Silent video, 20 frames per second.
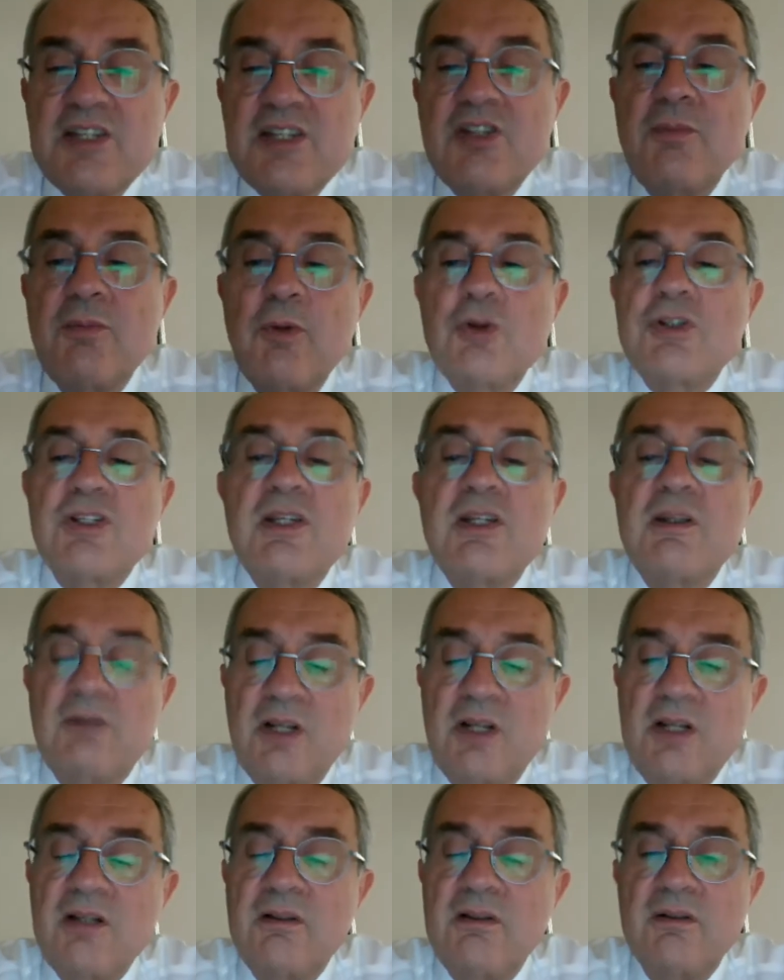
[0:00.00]
And this is the
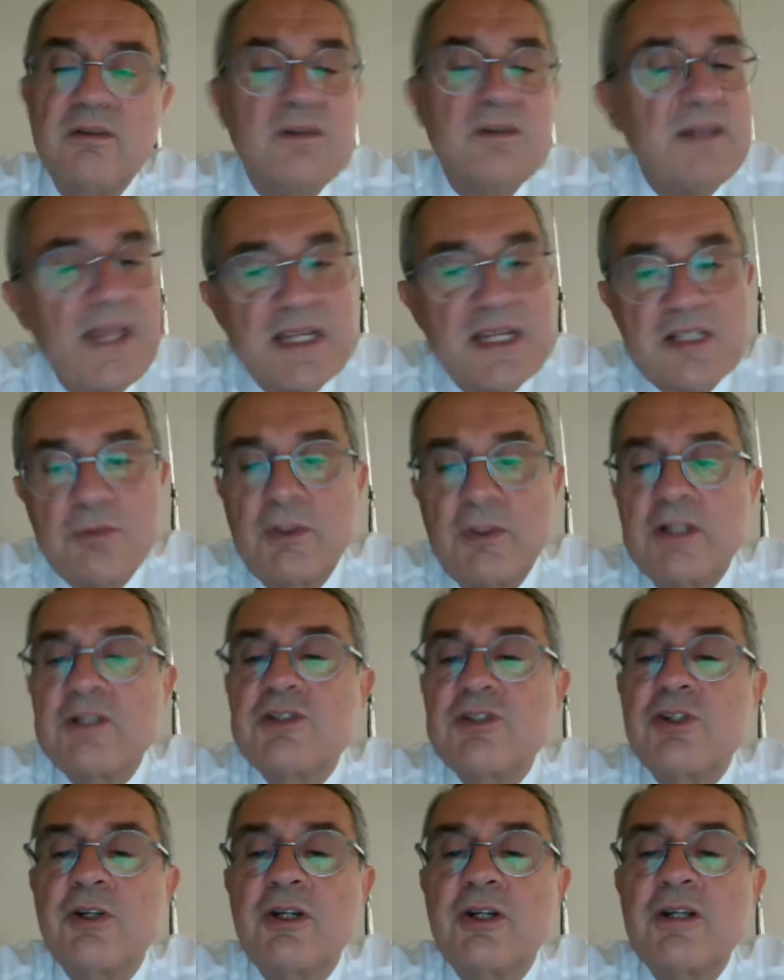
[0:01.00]
most
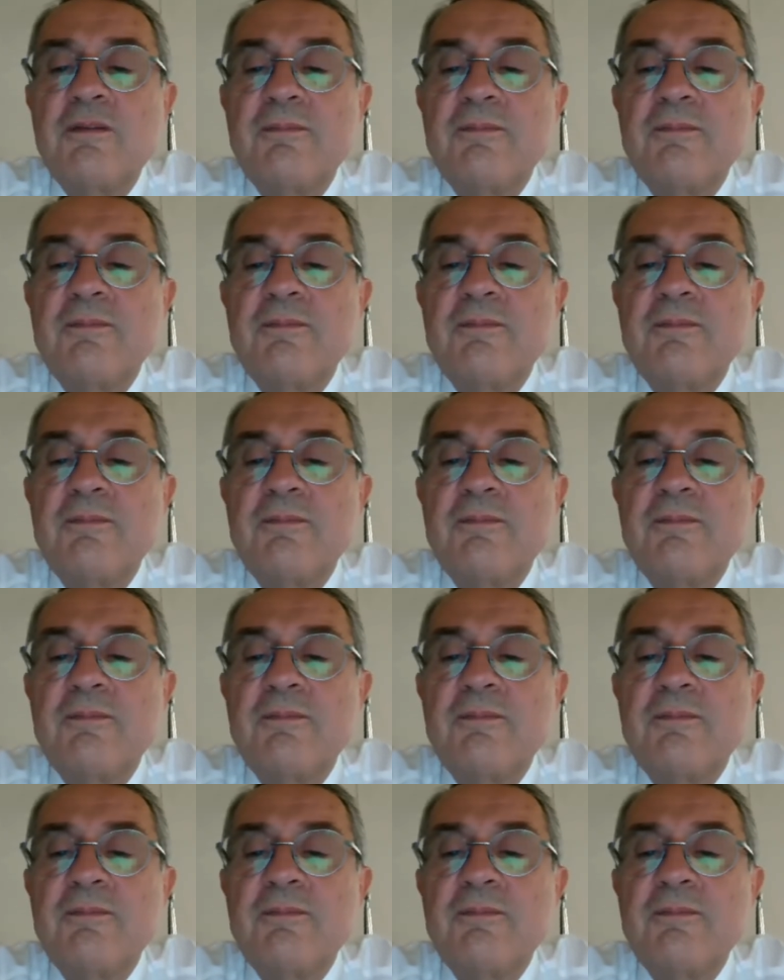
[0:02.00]
next one,